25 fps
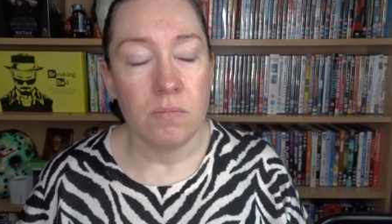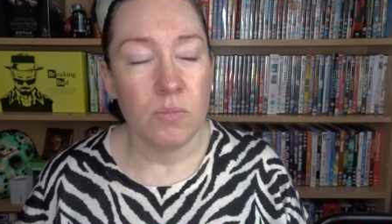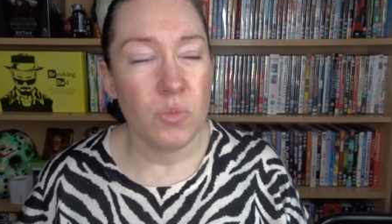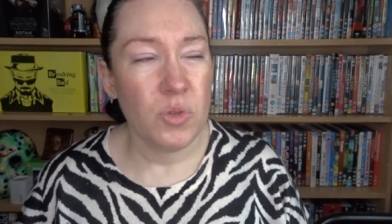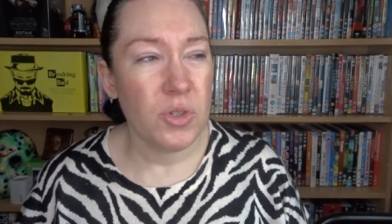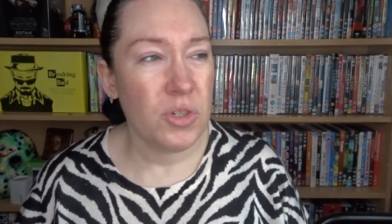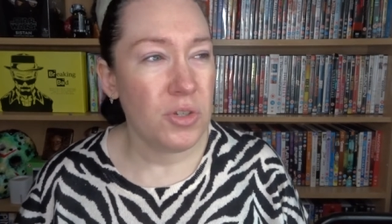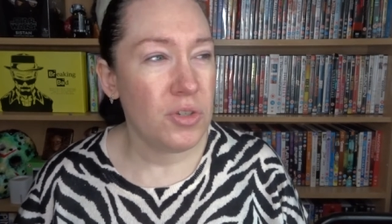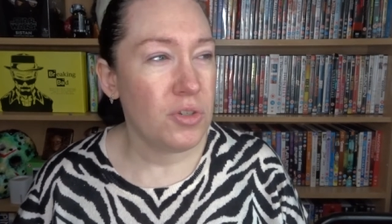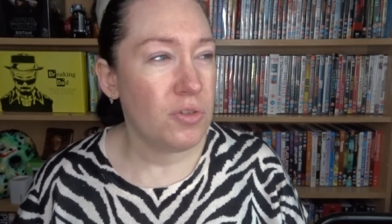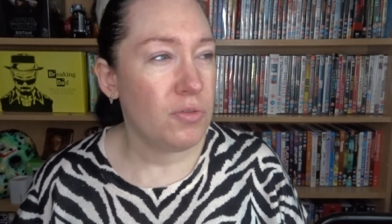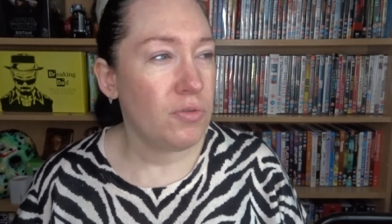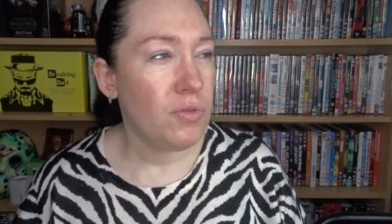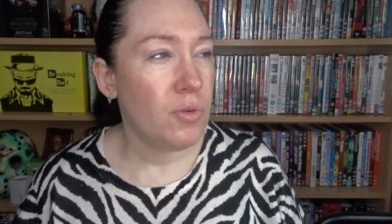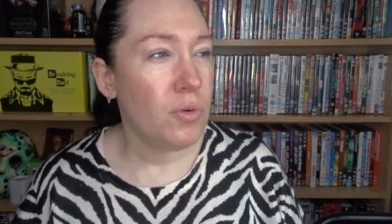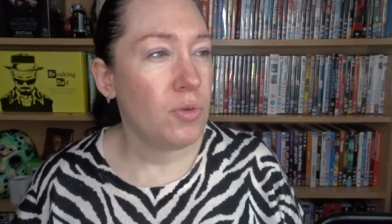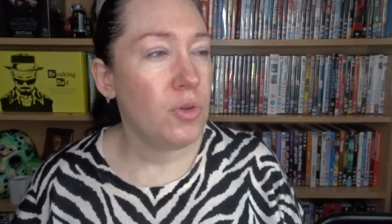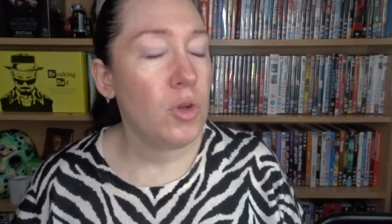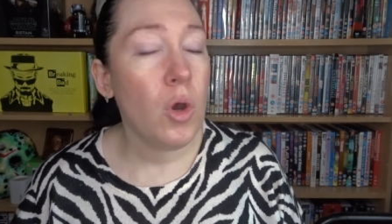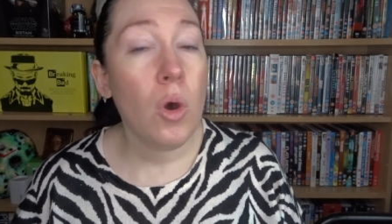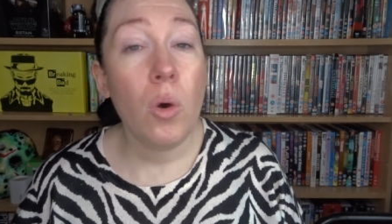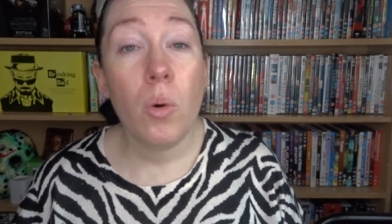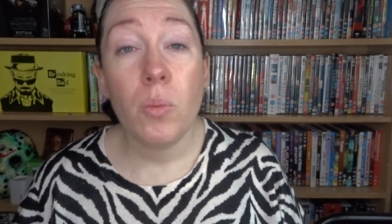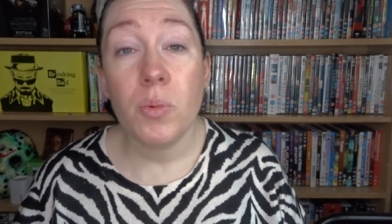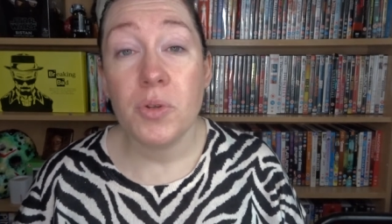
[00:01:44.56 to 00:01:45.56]
it
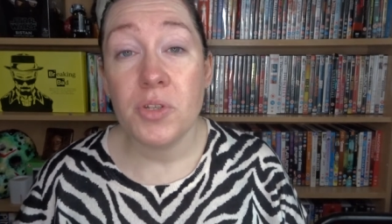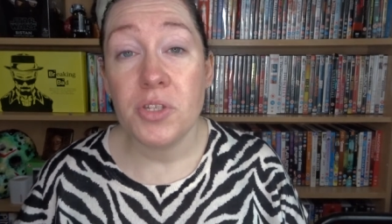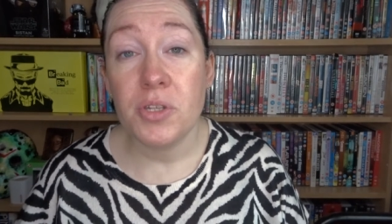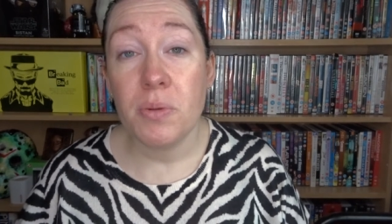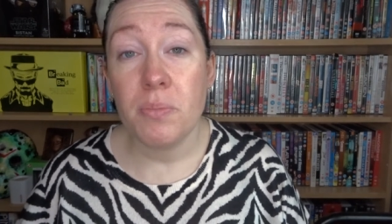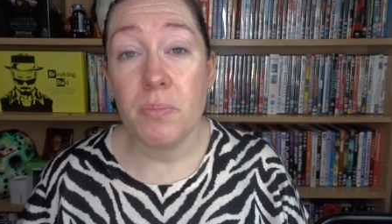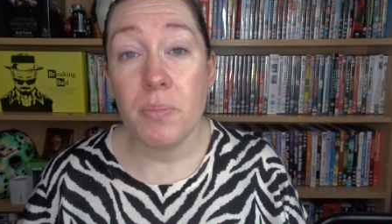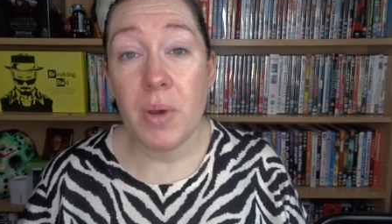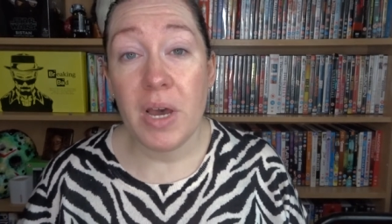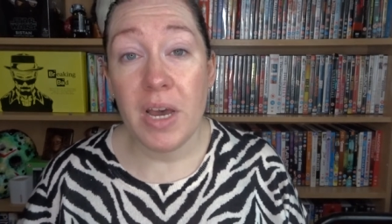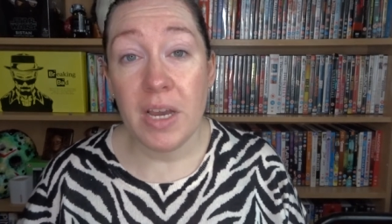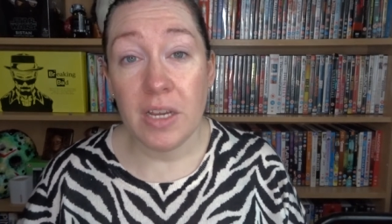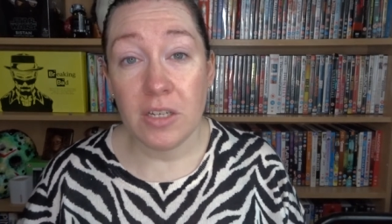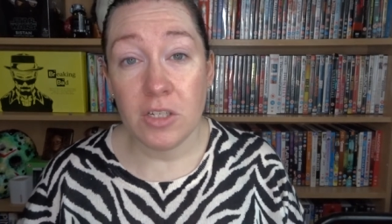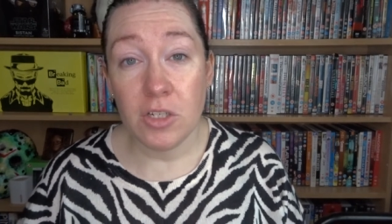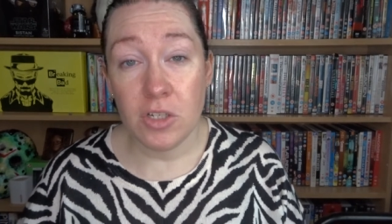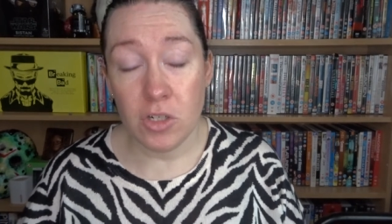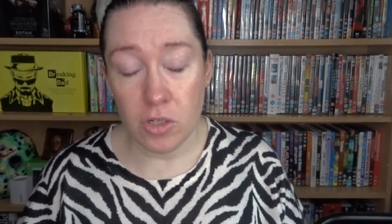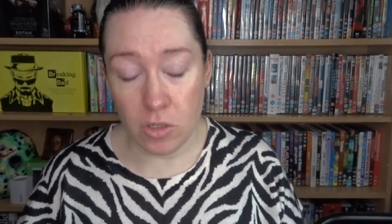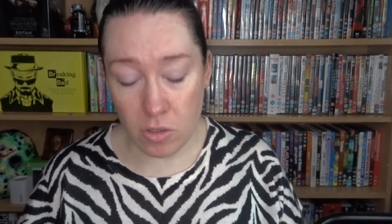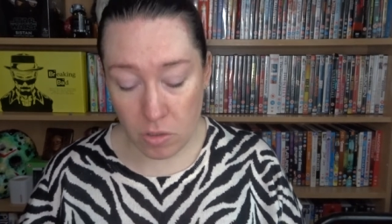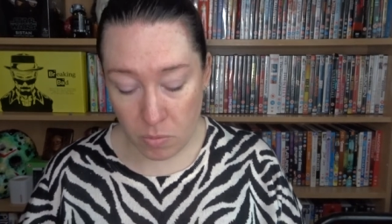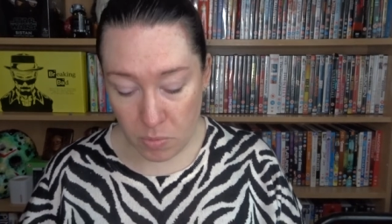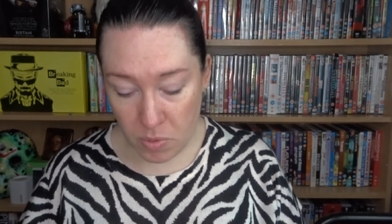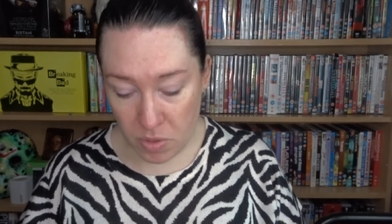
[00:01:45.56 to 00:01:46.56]
was the MAC
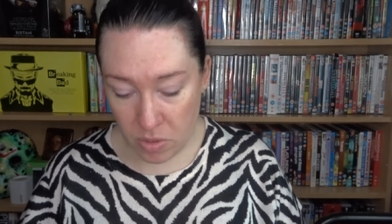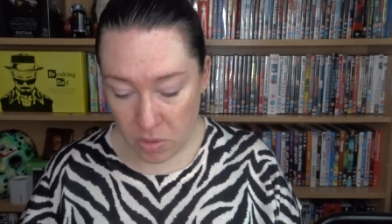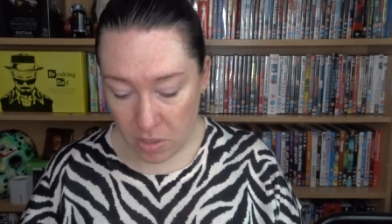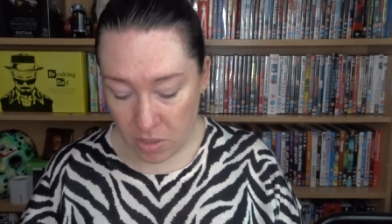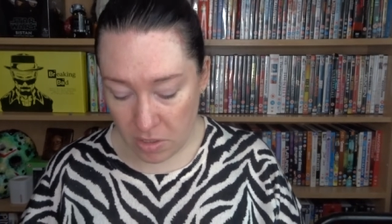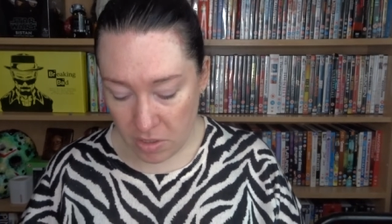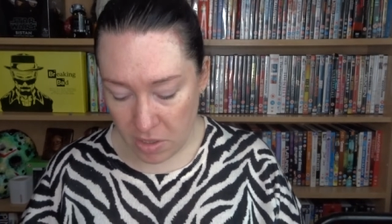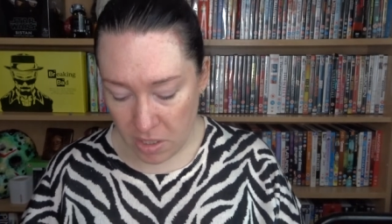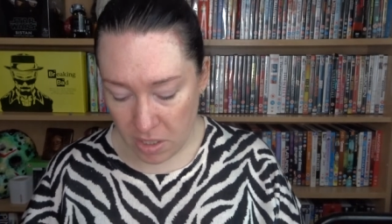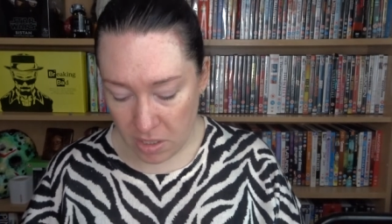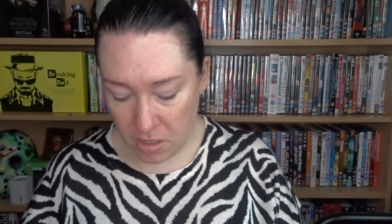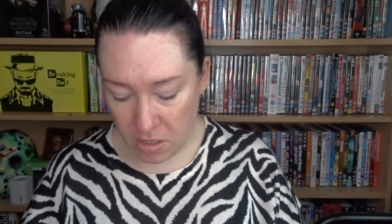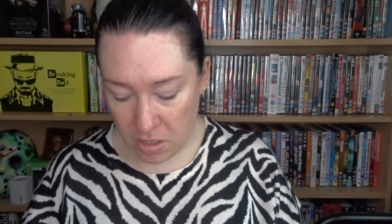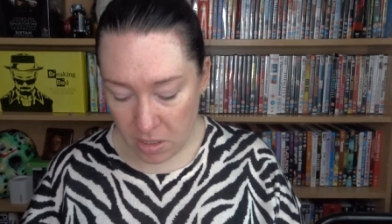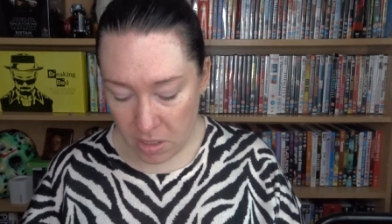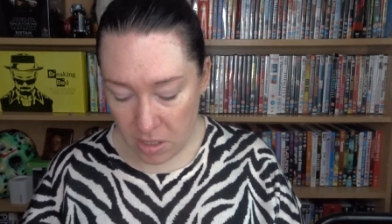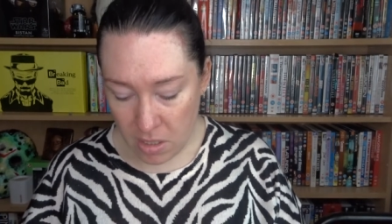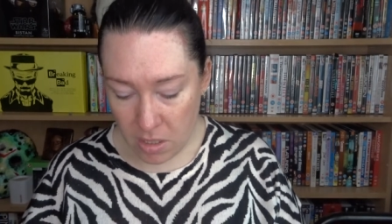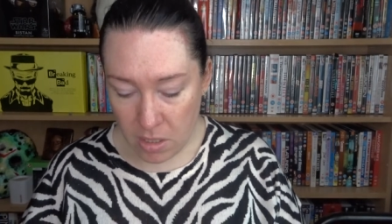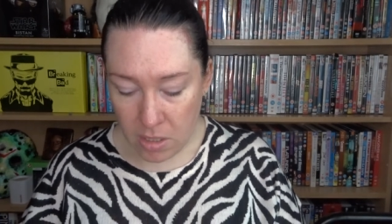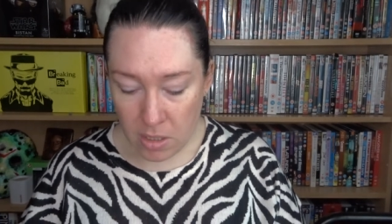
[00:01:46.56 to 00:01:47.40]
shop, I think.